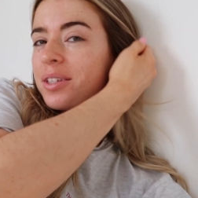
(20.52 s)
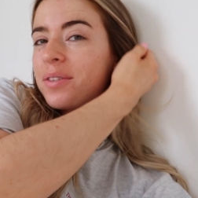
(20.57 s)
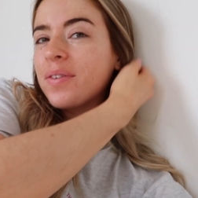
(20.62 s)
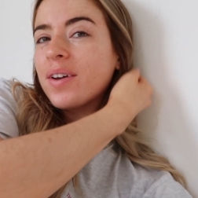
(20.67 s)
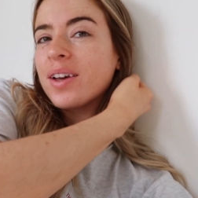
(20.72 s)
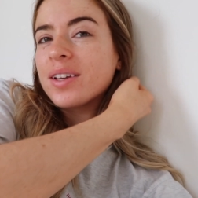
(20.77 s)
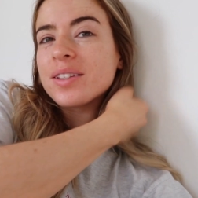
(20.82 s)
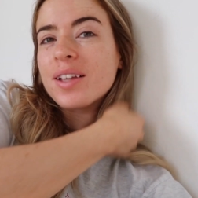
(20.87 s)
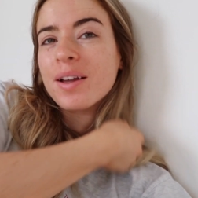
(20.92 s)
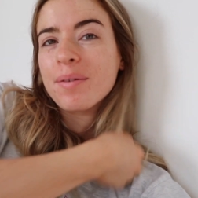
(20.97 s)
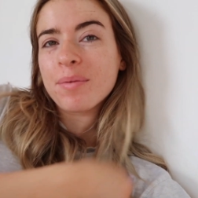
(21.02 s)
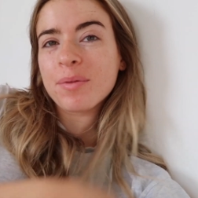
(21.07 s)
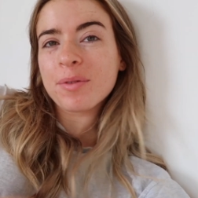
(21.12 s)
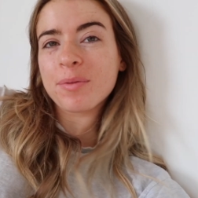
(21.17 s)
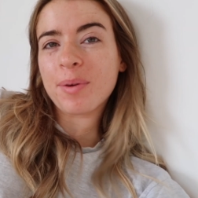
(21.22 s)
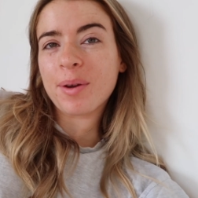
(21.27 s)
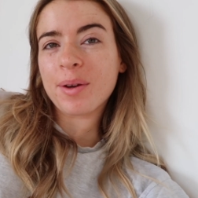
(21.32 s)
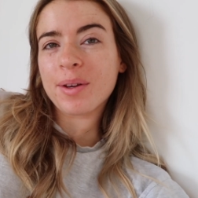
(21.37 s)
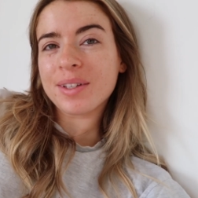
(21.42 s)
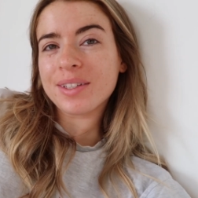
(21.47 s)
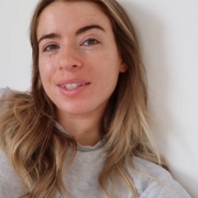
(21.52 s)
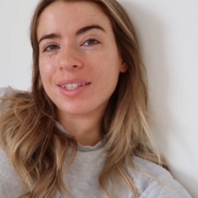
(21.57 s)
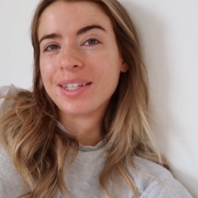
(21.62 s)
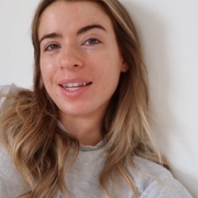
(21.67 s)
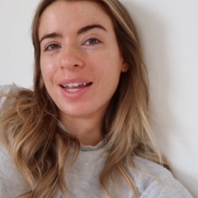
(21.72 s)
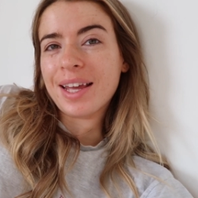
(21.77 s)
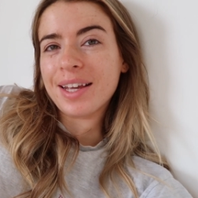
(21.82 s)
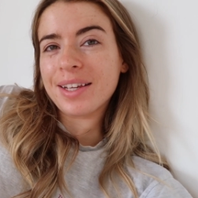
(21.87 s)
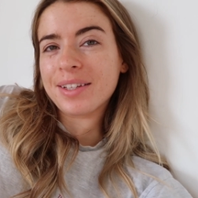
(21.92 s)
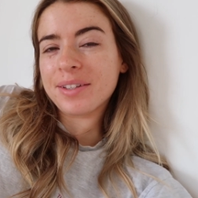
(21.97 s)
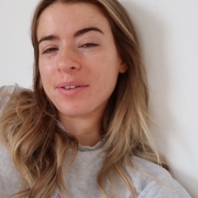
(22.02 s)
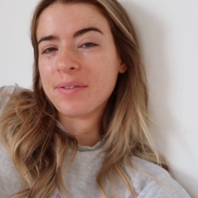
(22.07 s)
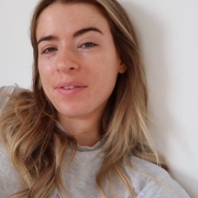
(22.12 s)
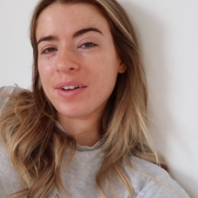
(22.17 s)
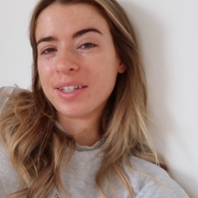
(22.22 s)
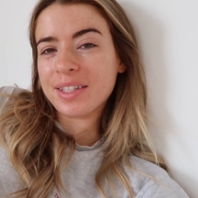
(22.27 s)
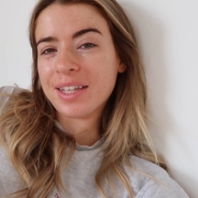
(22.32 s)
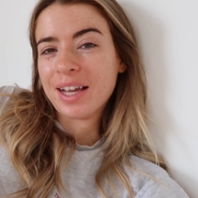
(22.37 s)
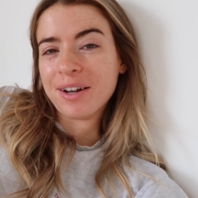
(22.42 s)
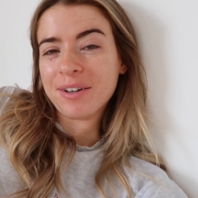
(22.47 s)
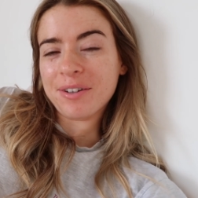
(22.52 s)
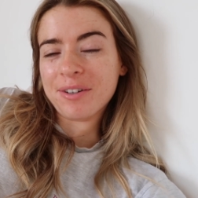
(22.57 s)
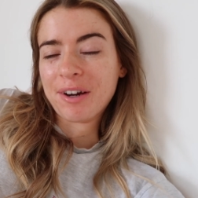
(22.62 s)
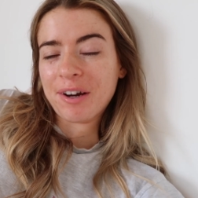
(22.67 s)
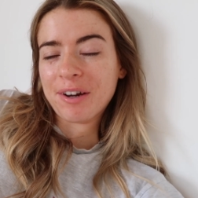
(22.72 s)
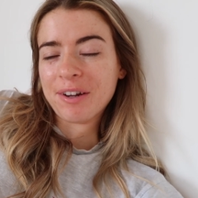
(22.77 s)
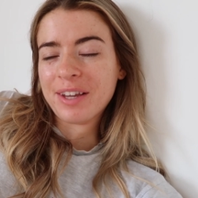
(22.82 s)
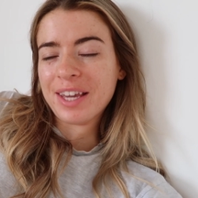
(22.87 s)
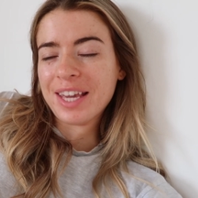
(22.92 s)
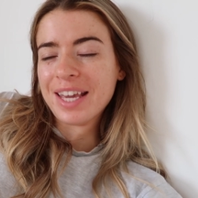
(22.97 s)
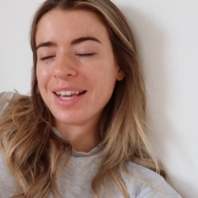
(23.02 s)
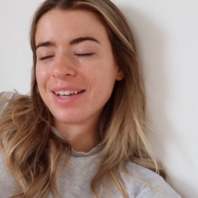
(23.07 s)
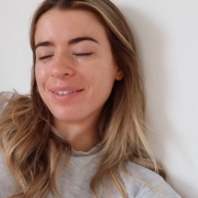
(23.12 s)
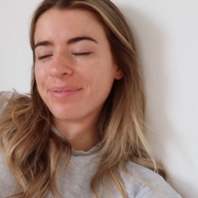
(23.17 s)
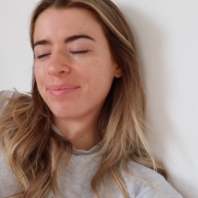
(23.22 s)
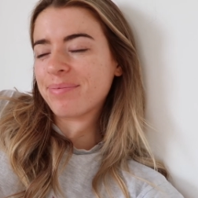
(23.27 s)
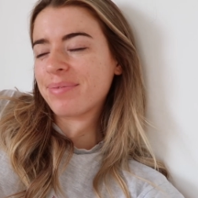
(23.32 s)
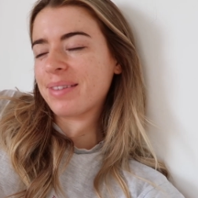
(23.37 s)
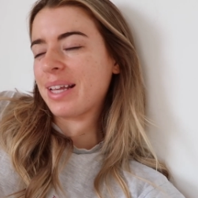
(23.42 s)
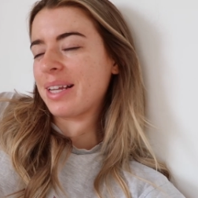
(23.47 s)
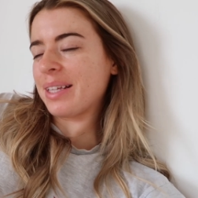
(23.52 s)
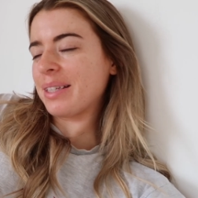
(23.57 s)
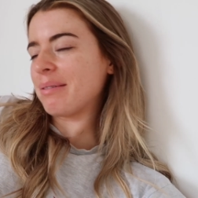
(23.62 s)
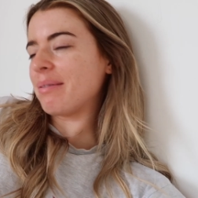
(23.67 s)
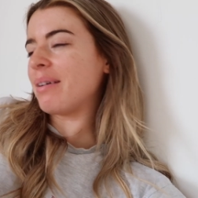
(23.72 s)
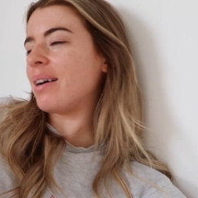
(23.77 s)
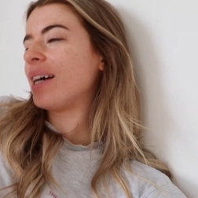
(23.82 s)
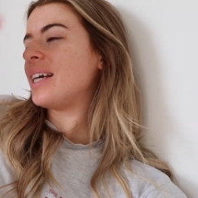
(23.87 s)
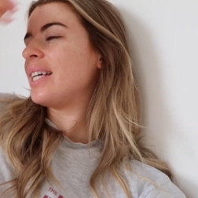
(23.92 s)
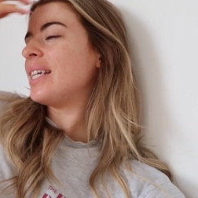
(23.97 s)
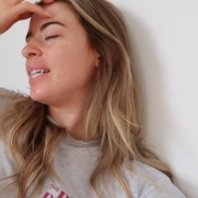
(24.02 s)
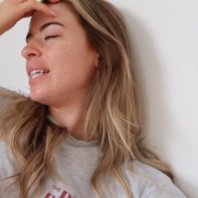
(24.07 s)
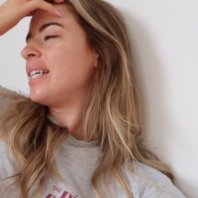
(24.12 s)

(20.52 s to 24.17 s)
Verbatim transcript: first time I've spoken today, so if I sound croaky, that is why.